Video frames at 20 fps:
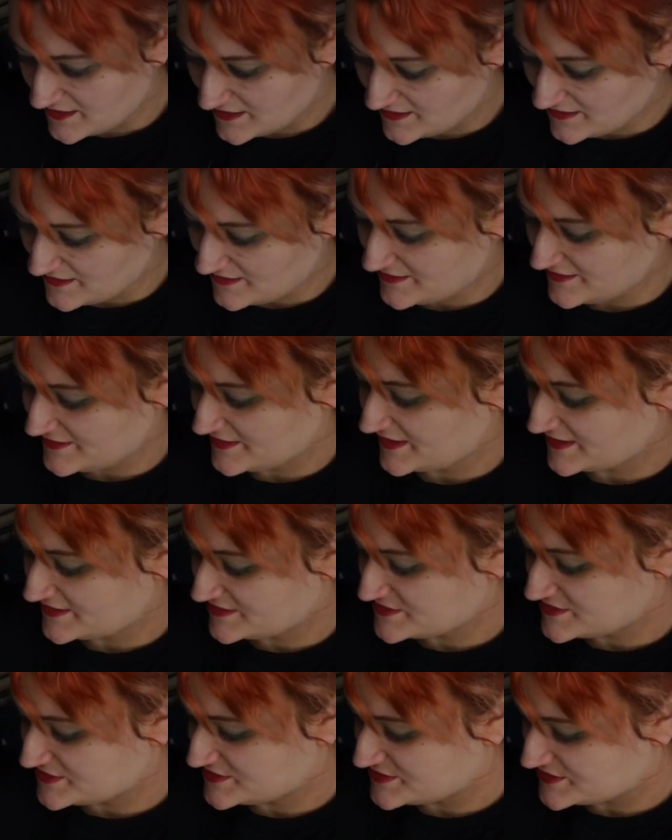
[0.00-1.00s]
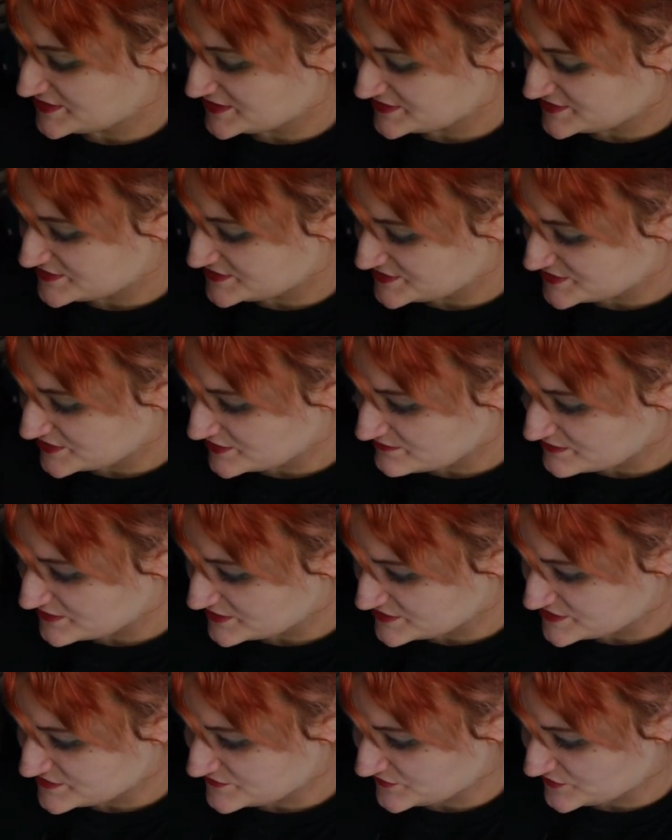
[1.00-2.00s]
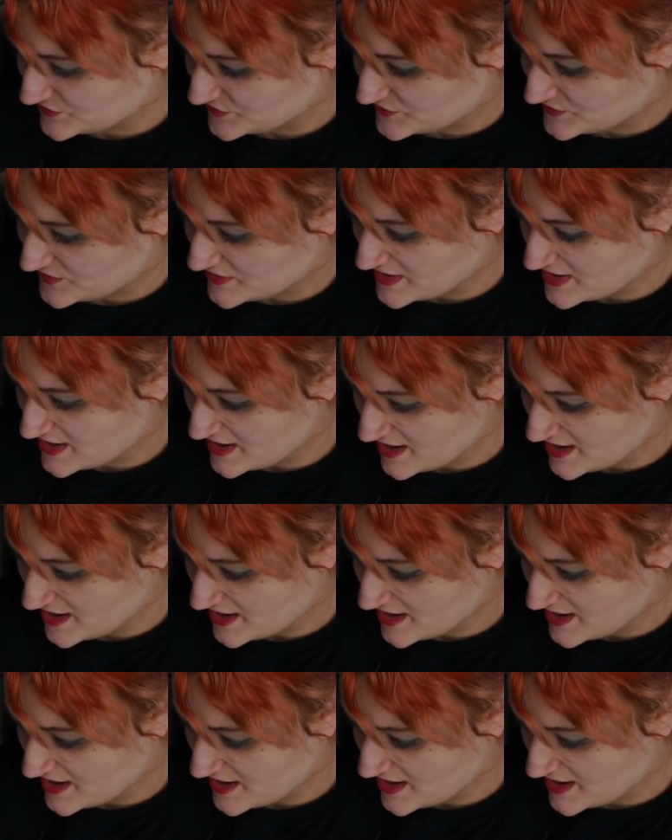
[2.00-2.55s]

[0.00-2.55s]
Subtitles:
Oh, it's just, it's so beautiful.